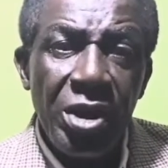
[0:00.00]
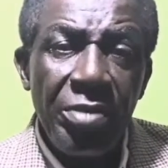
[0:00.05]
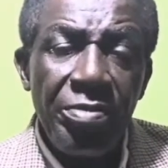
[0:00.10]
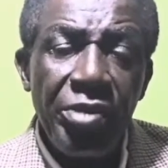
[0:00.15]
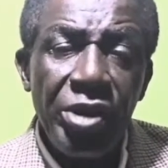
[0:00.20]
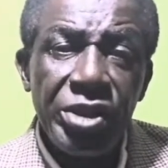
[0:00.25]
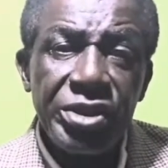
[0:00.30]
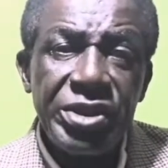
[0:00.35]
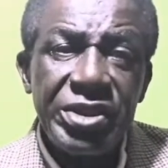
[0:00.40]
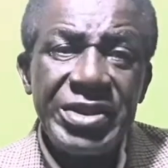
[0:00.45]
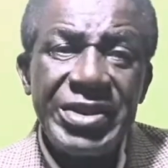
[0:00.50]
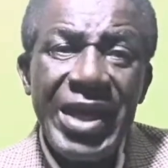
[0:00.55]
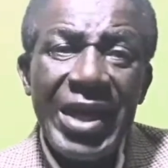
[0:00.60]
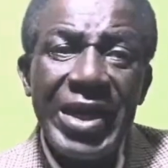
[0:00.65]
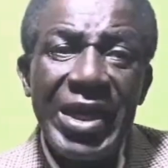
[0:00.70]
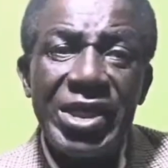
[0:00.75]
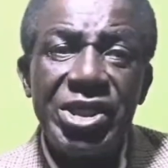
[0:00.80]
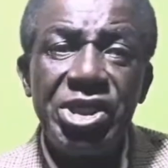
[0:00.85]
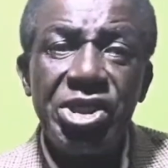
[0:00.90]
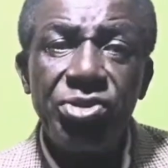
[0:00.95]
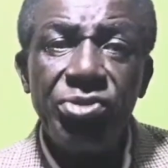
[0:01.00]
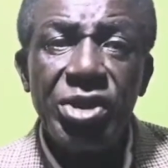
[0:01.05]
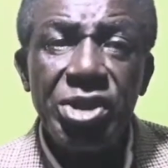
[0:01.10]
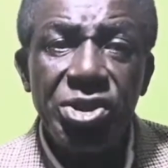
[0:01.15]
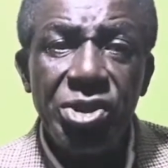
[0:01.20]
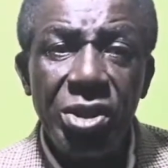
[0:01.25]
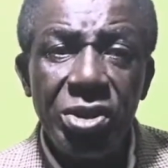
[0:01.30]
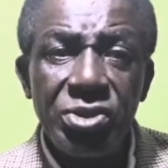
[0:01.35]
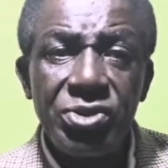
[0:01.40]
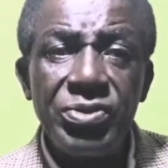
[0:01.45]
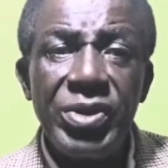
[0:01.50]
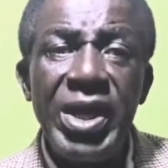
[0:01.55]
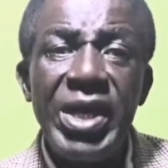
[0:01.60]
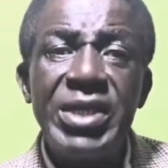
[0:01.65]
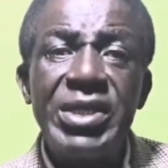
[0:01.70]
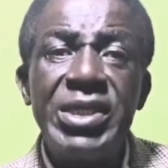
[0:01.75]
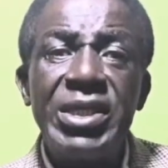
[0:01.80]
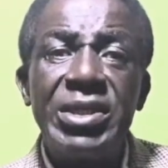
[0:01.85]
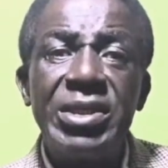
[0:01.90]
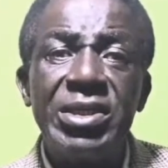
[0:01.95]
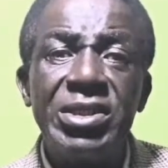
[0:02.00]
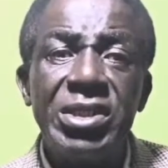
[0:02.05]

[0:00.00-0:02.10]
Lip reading: But there are situations where the